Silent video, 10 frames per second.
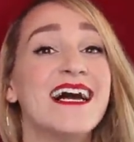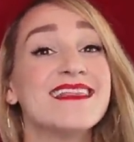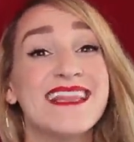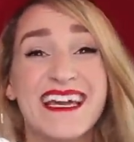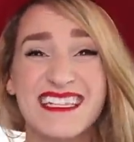
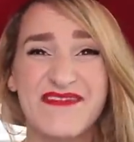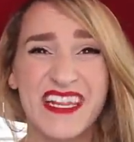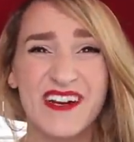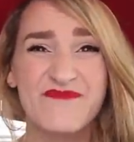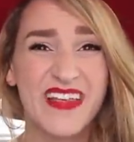like this
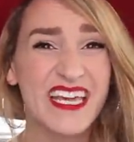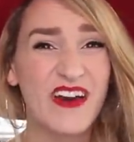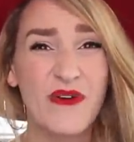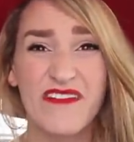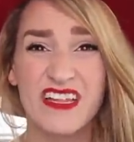video, like
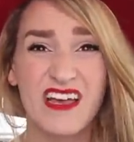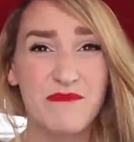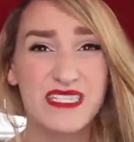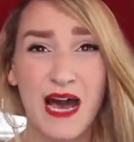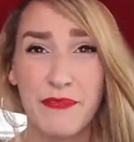go give it a
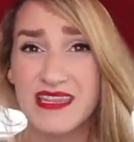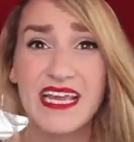thumbs up,